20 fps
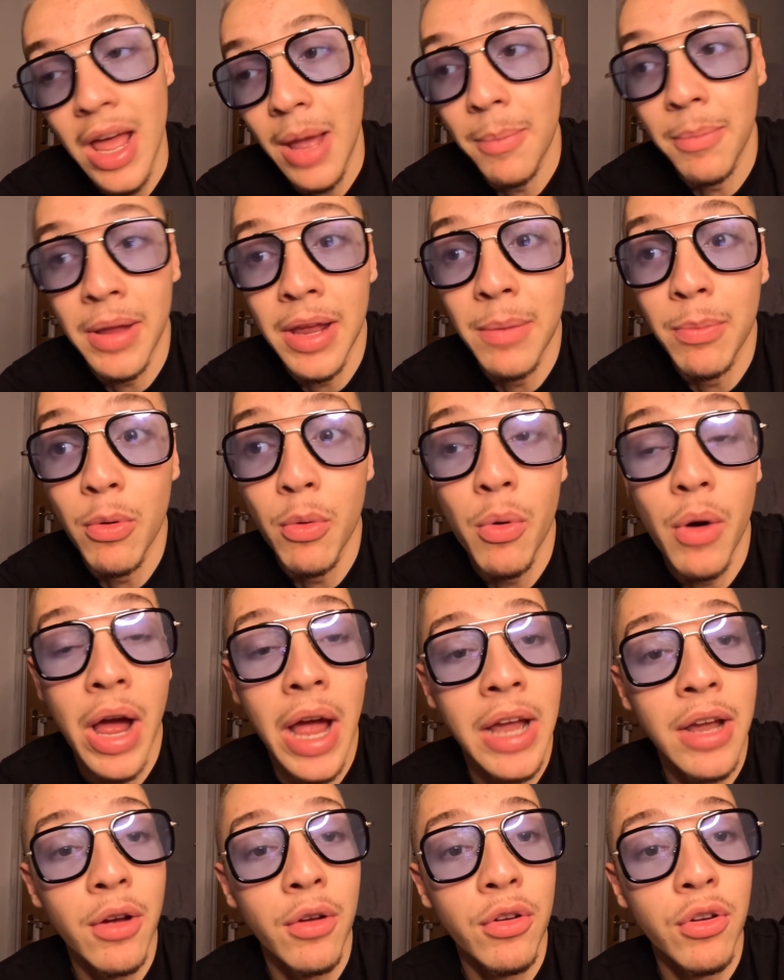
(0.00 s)
People will
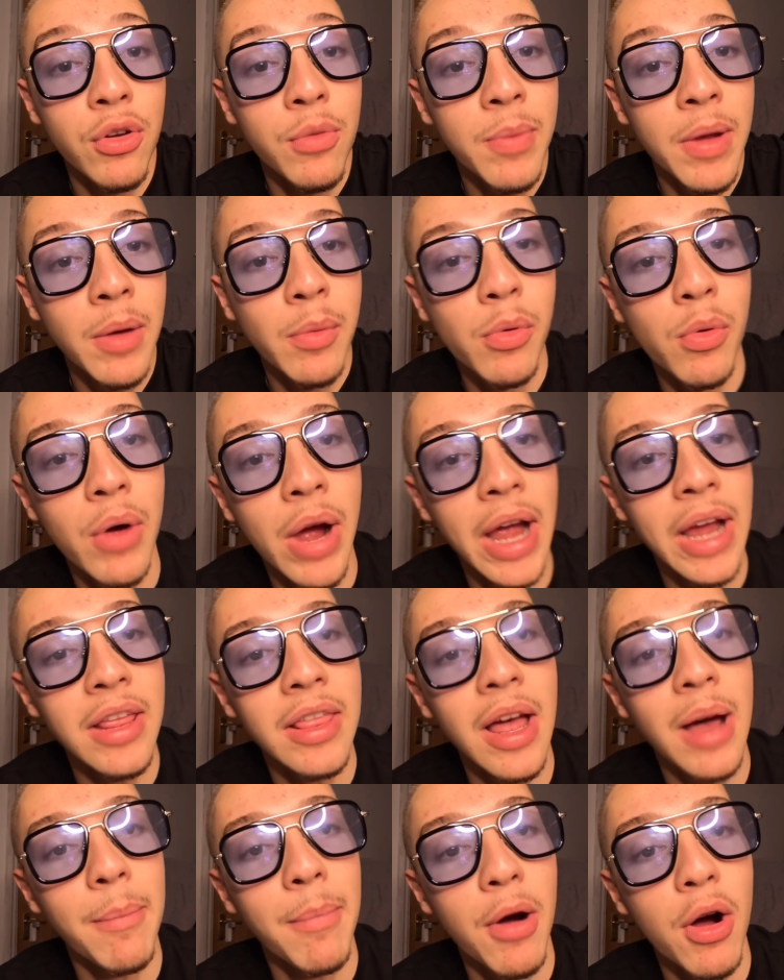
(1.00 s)
hate on you. People will hate
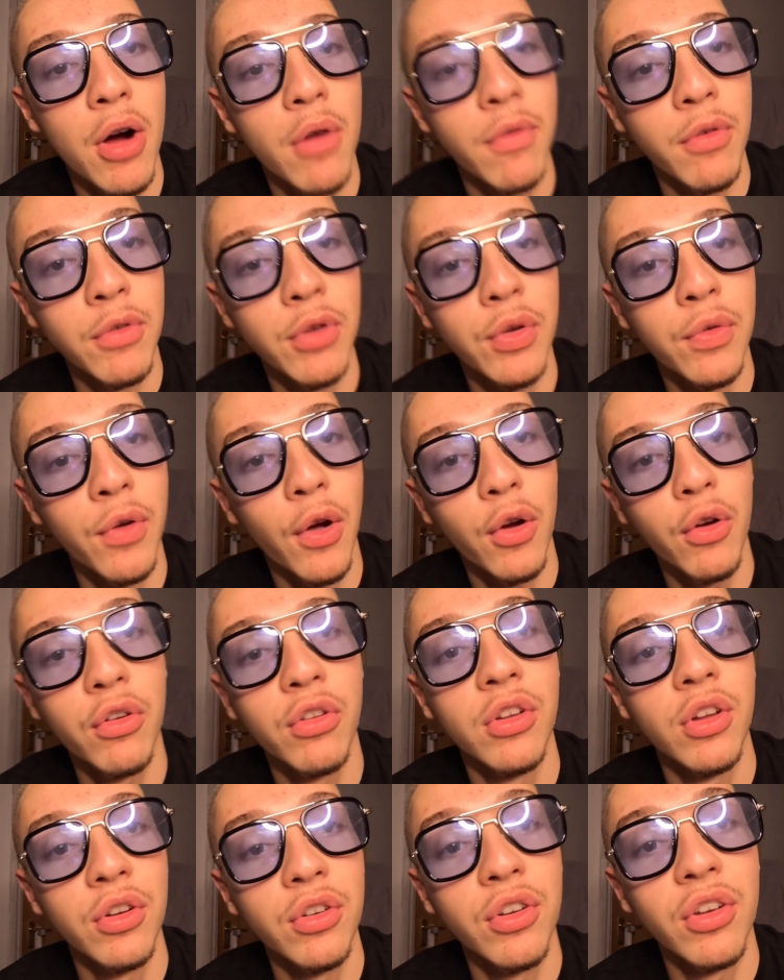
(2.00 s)
that path of you
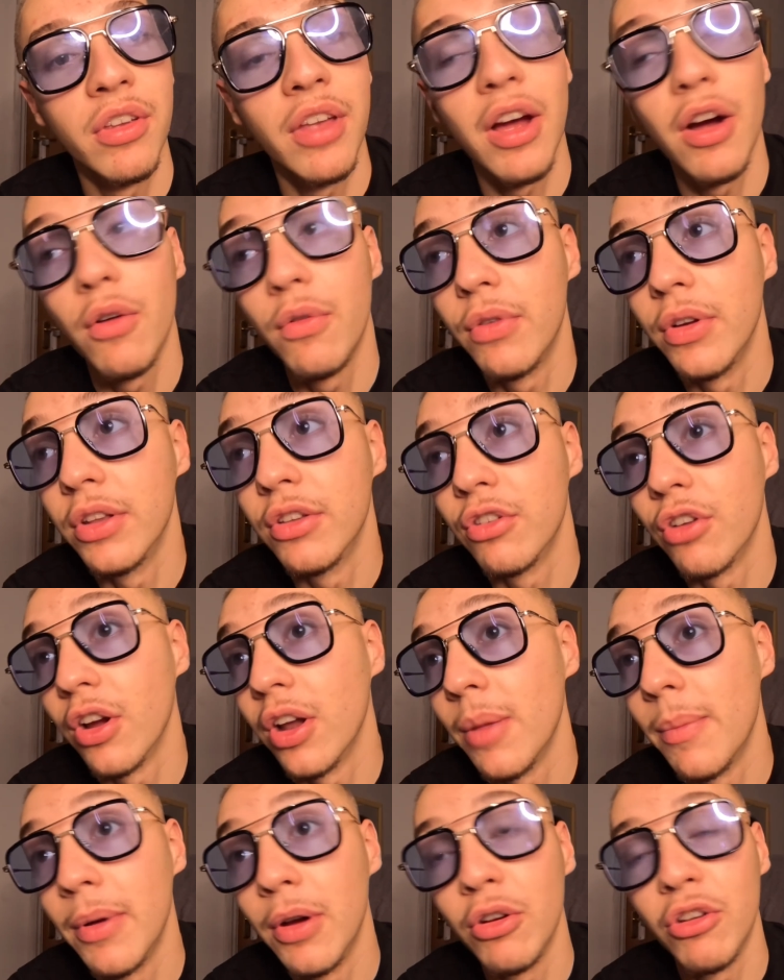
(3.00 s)
focusing on yourself and trying
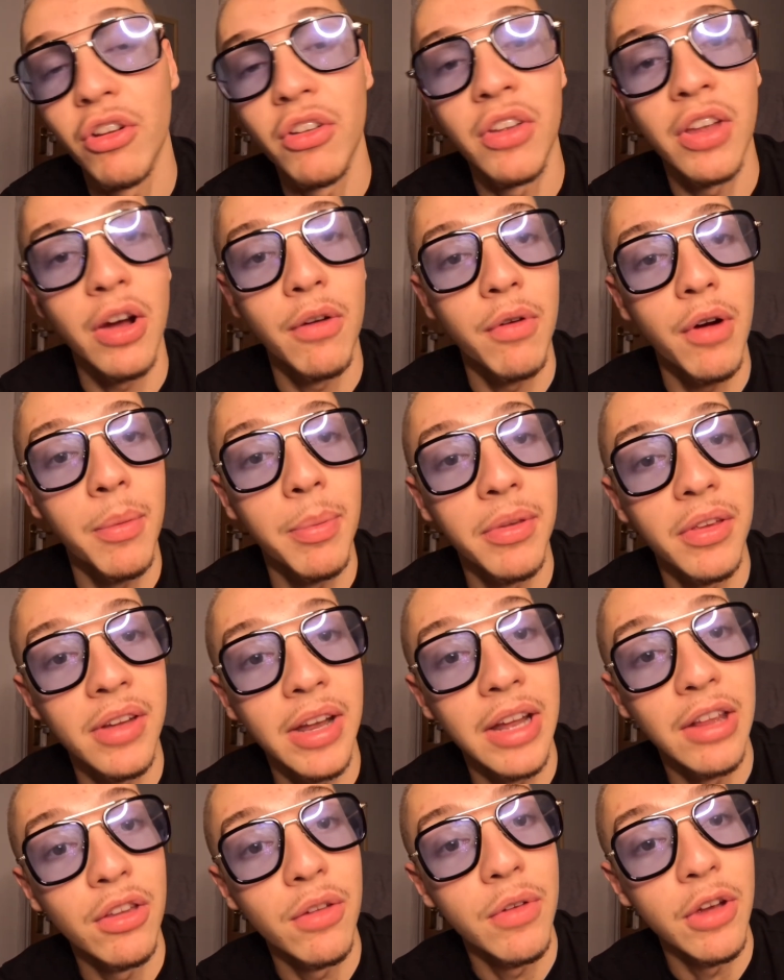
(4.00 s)
to build yourself up as an
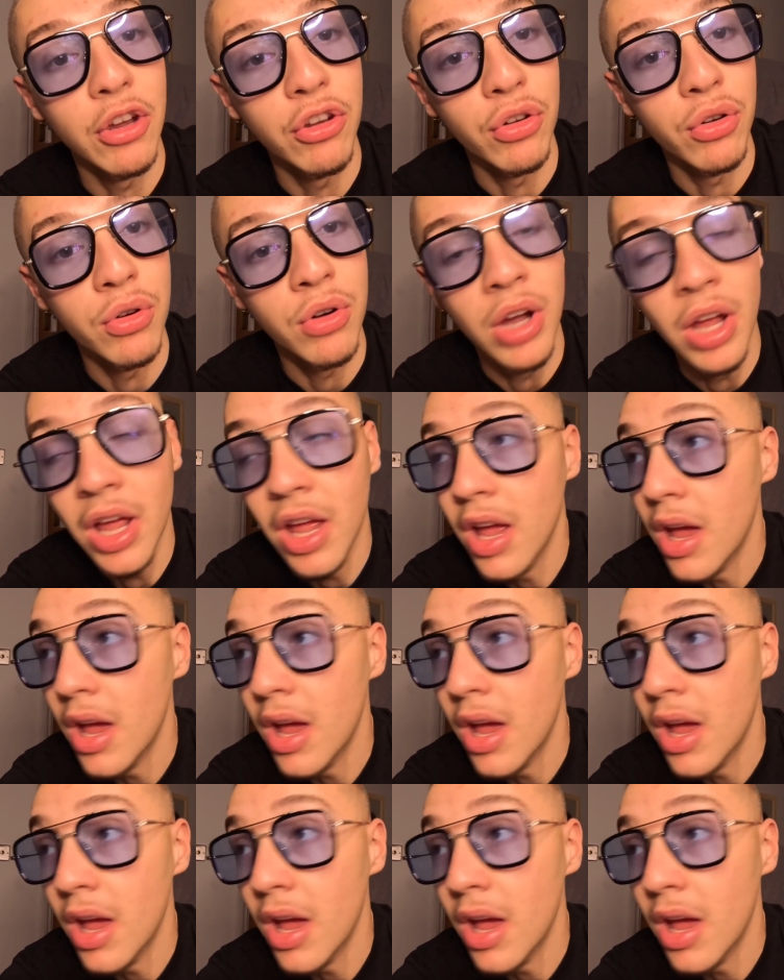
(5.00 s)
individual.